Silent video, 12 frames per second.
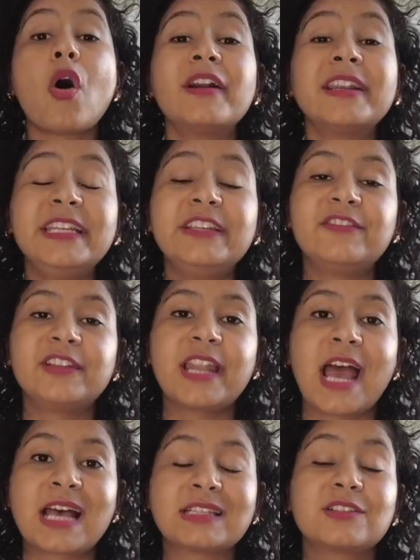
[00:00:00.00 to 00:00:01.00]
or even
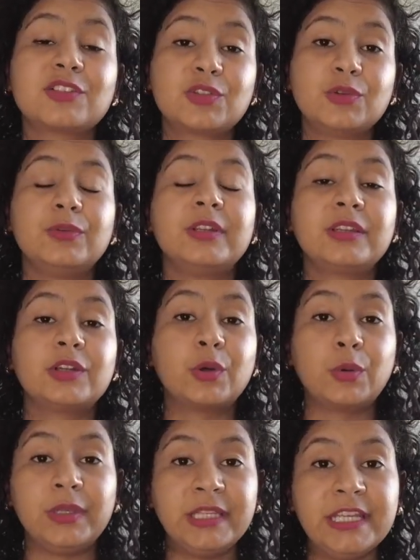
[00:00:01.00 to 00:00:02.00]
as a student
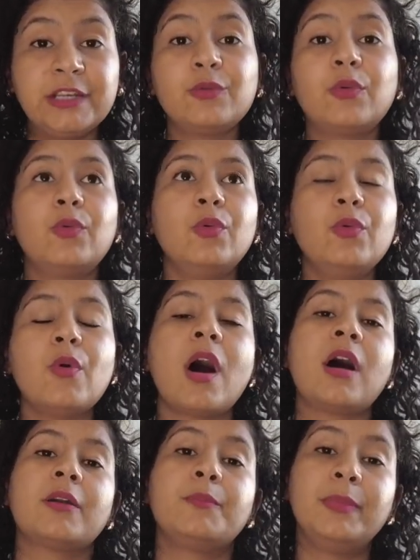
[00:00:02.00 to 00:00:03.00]
colleague who
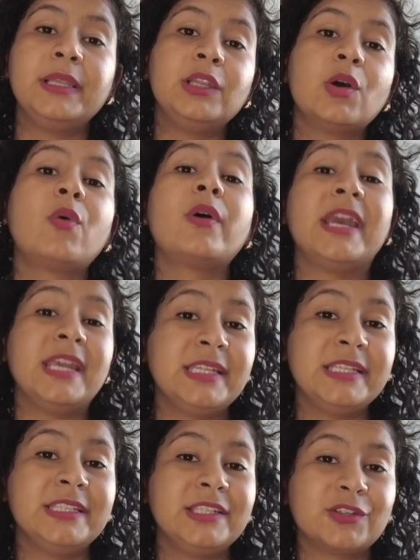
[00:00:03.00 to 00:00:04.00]
are below
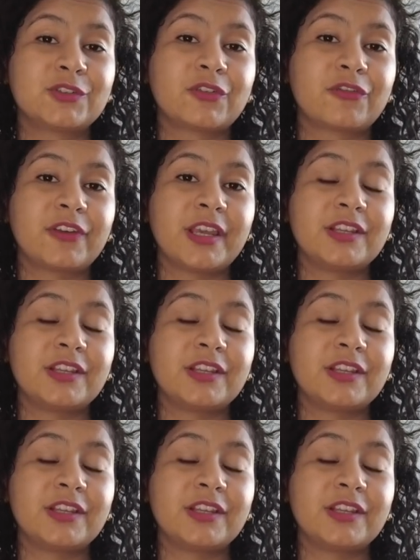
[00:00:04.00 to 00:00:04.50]
18 years of